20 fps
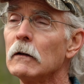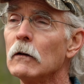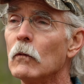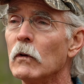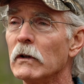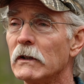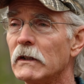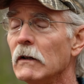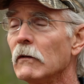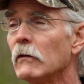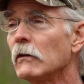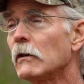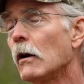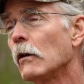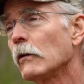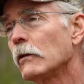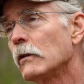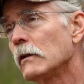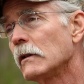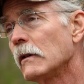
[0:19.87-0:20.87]
What
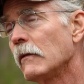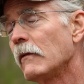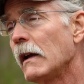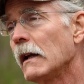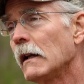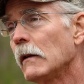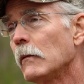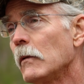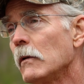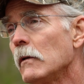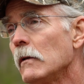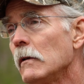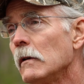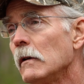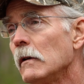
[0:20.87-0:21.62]
silviculture is available